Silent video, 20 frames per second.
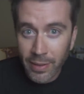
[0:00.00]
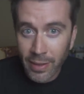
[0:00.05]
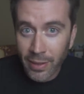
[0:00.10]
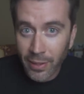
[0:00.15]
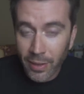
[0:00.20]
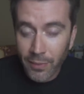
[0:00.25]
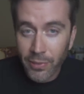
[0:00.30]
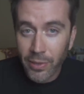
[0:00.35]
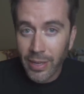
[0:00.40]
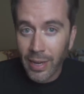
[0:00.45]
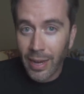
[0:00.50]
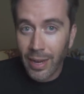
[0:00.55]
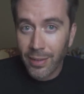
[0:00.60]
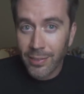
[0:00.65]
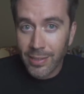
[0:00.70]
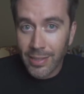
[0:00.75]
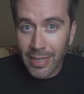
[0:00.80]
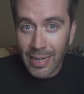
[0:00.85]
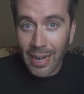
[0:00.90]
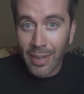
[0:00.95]
And I love you
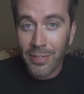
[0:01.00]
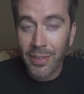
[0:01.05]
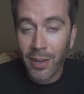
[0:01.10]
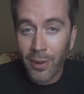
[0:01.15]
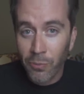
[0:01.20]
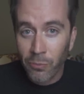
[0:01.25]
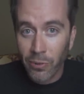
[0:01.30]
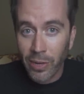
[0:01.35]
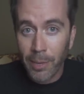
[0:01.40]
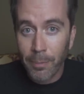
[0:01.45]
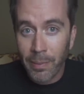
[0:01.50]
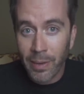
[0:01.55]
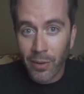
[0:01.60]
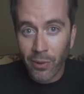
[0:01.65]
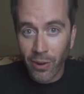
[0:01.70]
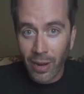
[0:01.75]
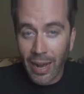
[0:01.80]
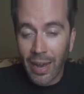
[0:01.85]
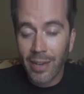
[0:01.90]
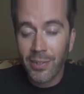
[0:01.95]
guys. Get out there and rip and
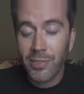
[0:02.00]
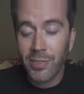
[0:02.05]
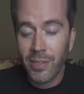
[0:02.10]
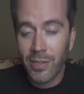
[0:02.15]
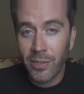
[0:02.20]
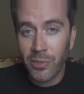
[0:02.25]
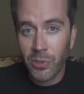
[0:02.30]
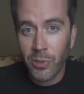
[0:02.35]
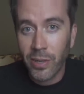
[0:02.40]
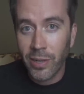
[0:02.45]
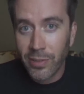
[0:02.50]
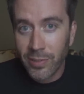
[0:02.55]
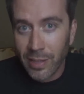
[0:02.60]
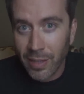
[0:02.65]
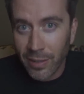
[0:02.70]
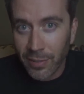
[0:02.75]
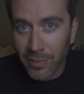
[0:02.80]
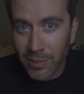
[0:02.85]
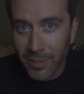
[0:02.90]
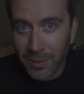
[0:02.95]
crash and enjoy
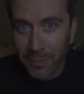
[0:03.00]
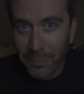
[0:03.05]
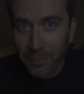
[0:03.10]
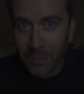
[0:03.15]
yourselves.